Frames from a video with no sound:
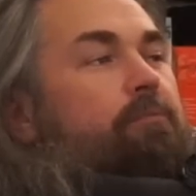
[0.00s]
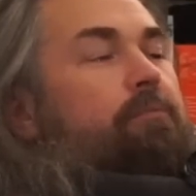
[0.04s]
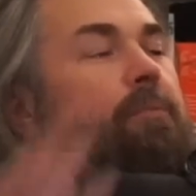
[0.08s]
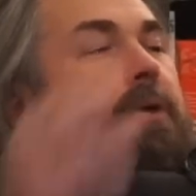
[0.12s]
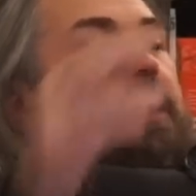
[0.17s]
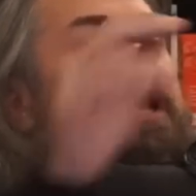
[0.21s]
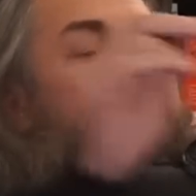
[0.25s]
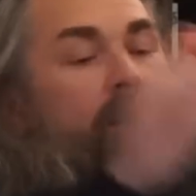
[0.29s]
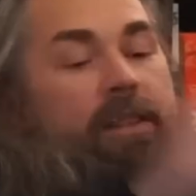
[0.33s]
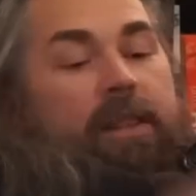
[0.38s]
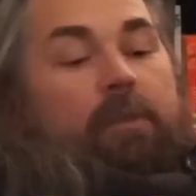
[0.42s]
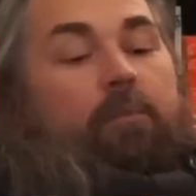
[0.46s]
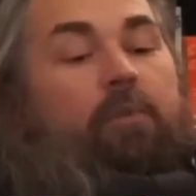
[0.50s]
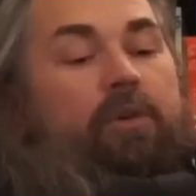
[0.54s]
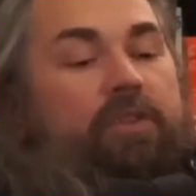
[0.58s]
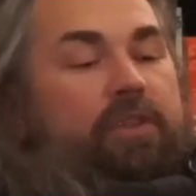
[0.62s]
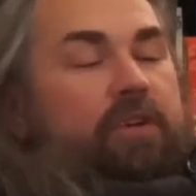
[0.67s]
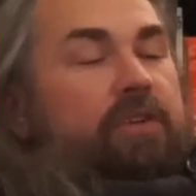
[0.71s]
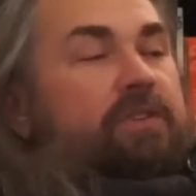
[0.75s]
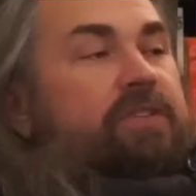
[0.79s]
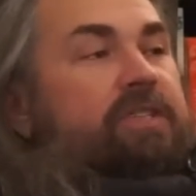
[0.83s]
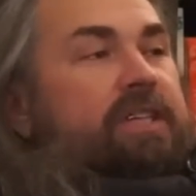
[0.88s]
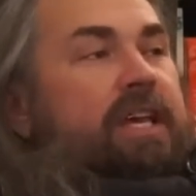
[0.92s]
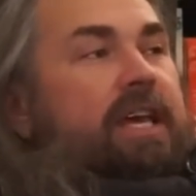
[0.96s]
what
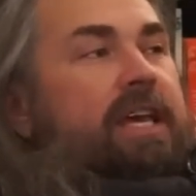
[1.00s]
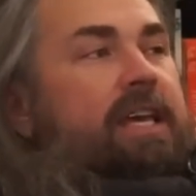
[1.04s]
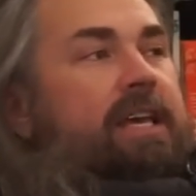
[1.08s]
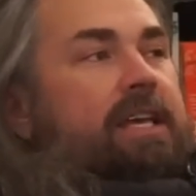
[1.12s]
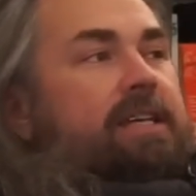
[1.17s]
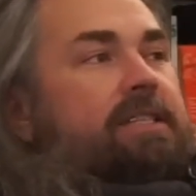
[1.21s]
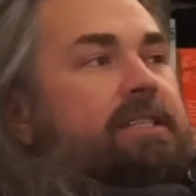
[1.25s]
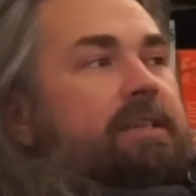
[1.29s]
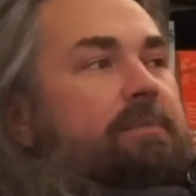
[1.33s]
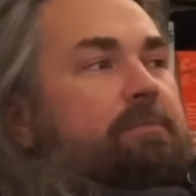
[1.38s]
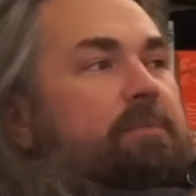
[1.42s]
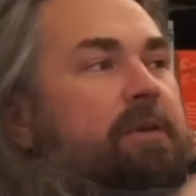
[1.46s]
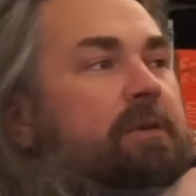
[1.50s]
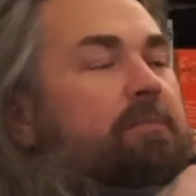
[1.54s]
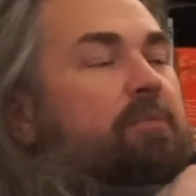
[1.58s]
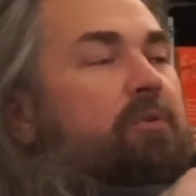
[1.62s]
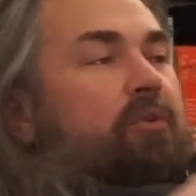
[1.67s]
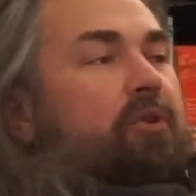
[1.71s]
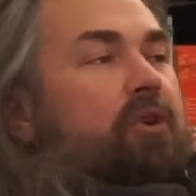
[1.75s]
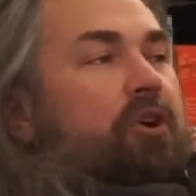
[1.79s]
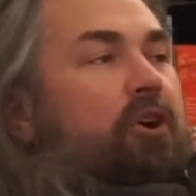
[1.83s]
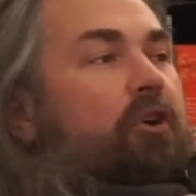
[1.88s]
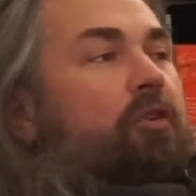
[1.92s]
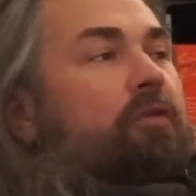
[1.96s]
they're saying is that
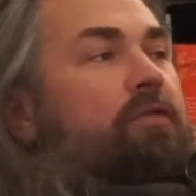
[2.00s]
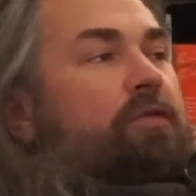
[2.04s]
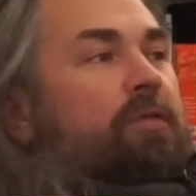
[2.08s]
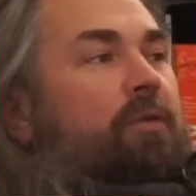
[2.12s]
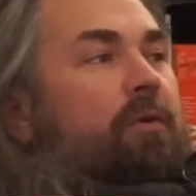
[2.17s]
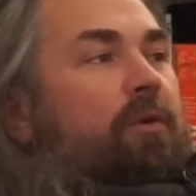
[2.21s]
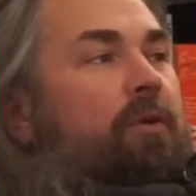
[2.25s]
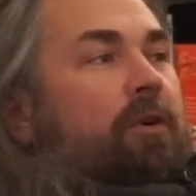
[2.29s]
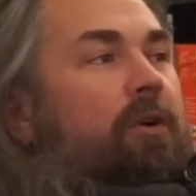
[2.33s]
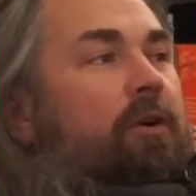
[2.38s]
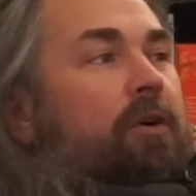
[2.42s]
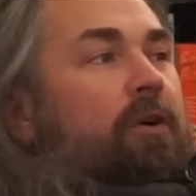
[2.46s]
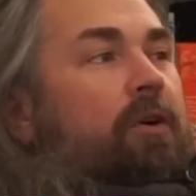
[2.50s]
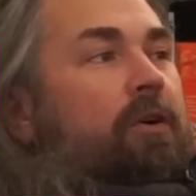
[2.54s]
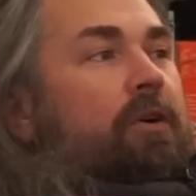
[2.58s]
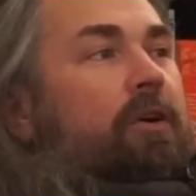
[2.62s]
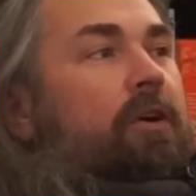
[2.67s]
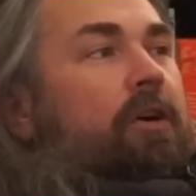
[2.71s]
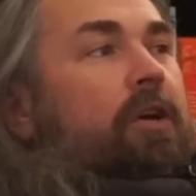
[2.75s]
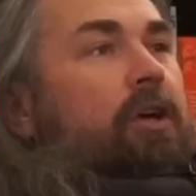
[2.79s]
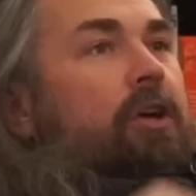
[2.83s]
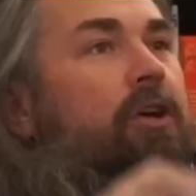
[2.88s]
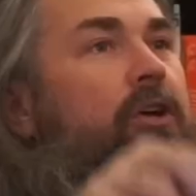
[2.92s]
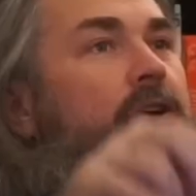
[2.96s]
people go for
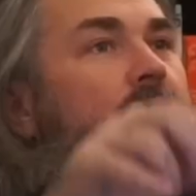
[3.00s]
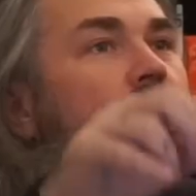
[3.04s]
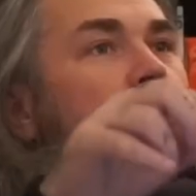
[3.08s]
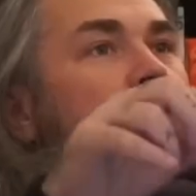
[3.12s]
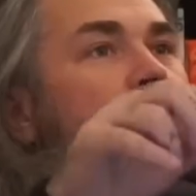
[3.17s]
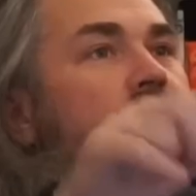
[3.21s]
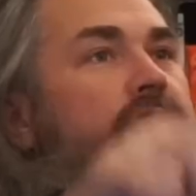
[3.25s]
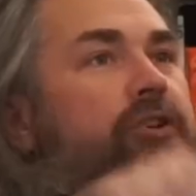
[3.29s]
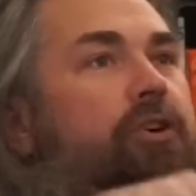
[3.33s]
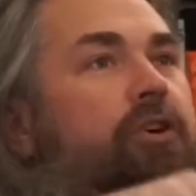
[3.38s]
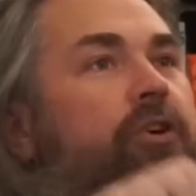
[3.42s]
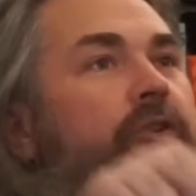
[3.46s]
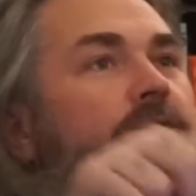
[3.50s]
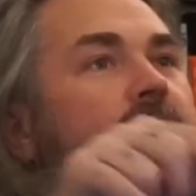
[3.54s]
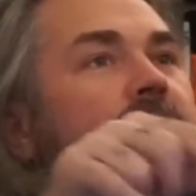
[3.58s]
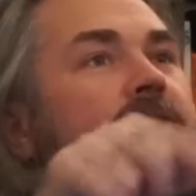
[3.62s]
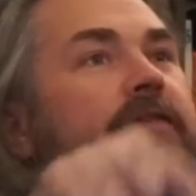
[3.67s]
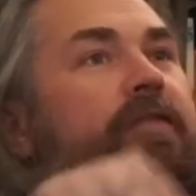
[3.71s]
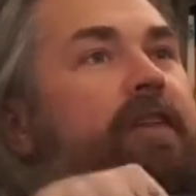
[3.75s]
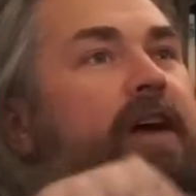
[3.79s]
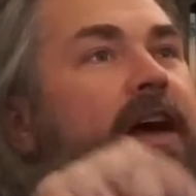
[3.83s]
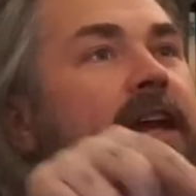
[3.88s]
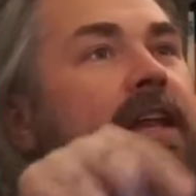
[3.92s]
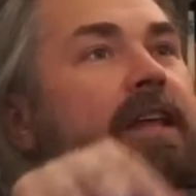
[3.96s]
sugary,
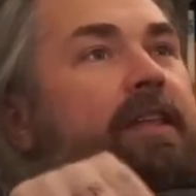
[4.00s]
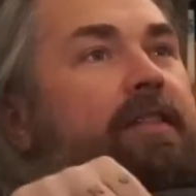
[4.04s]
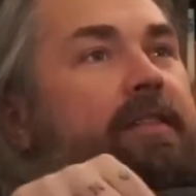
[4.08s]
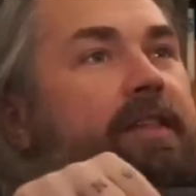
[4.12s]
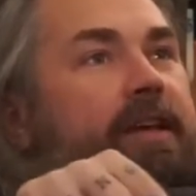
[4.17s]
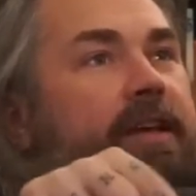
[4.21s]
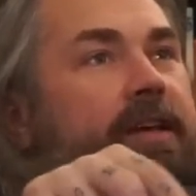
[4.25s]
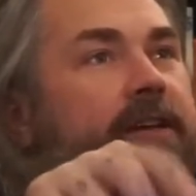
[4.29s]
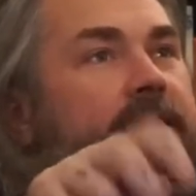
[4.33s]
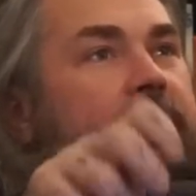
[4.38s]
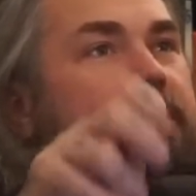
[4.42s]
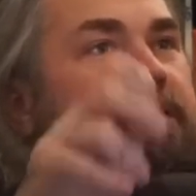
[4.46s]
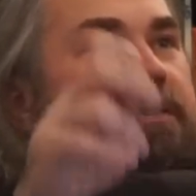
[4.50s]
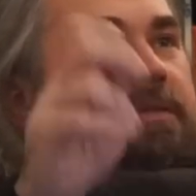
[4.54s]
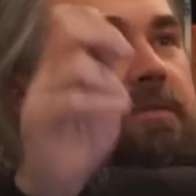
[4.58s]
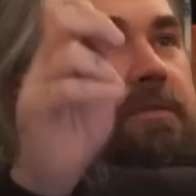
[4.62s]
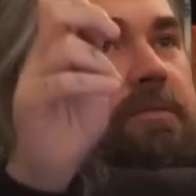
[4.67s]
fatty things.